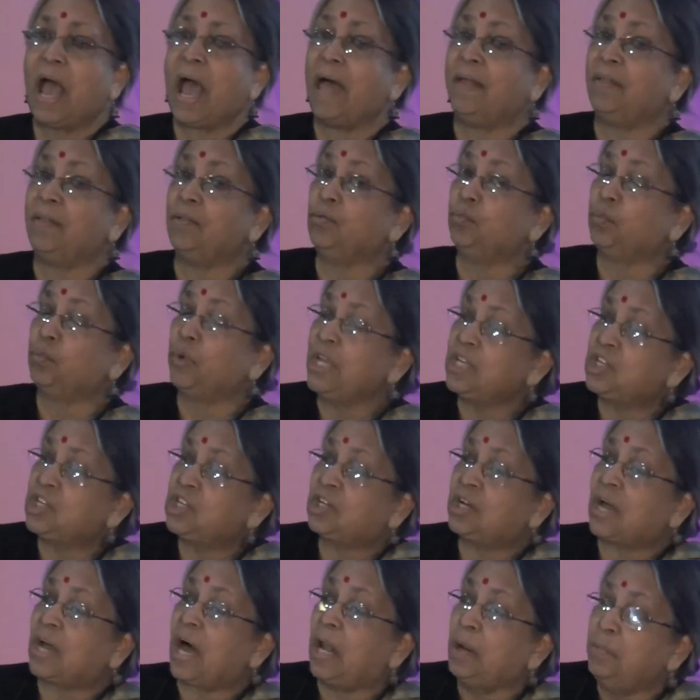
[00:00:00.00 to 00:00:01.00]
and
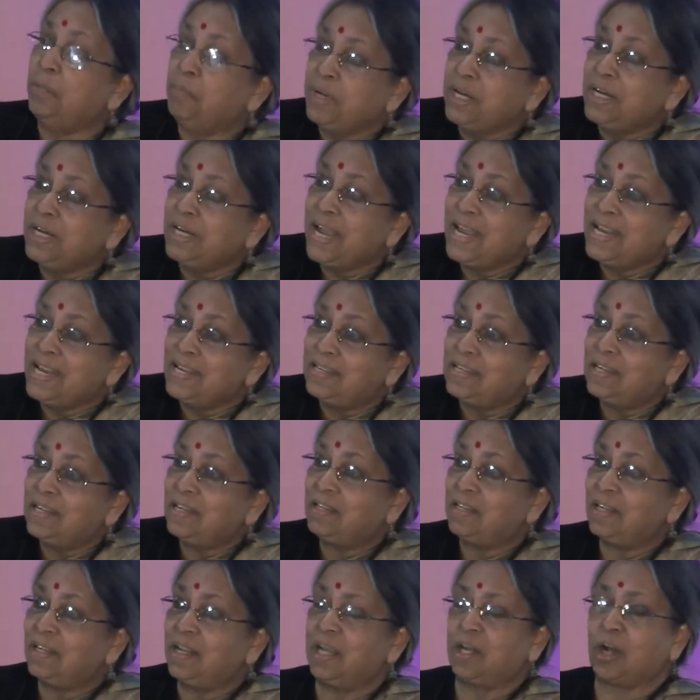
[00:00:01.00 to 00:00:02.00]
which
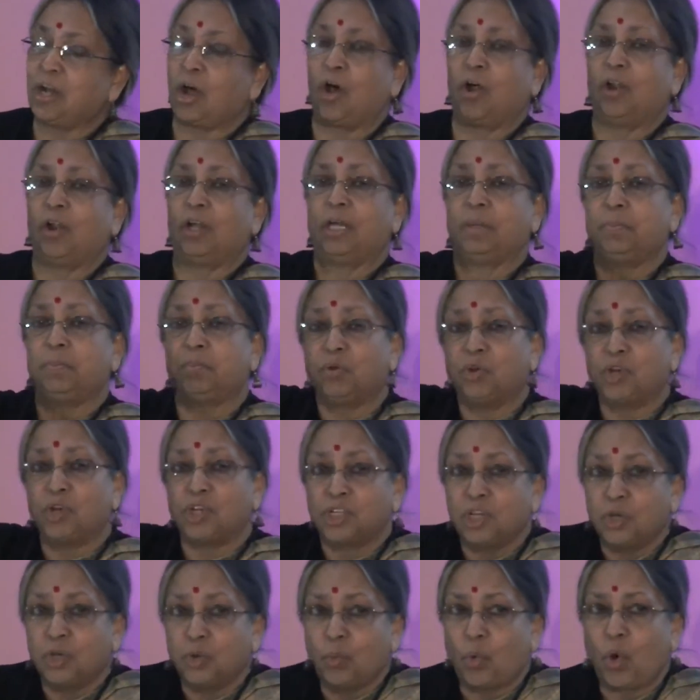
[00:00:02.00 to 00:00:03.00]
culminated in our
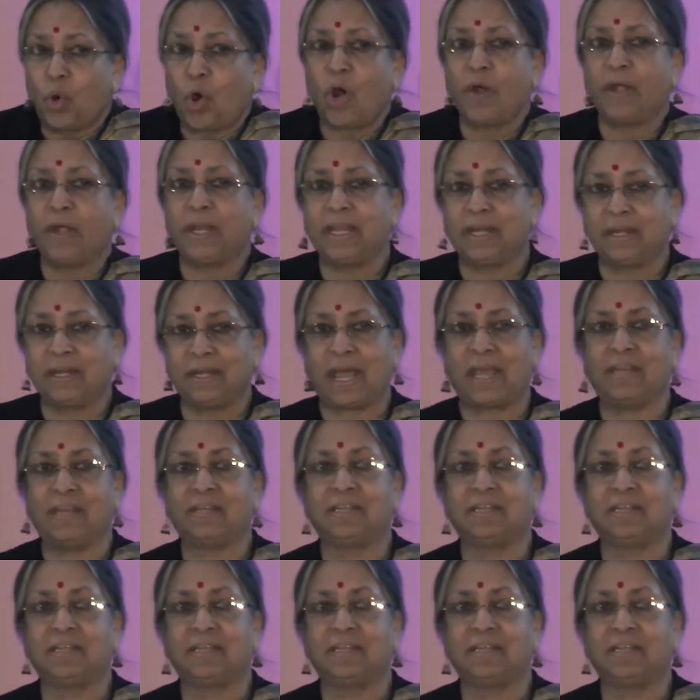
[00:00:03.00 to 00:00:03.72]
liberation war in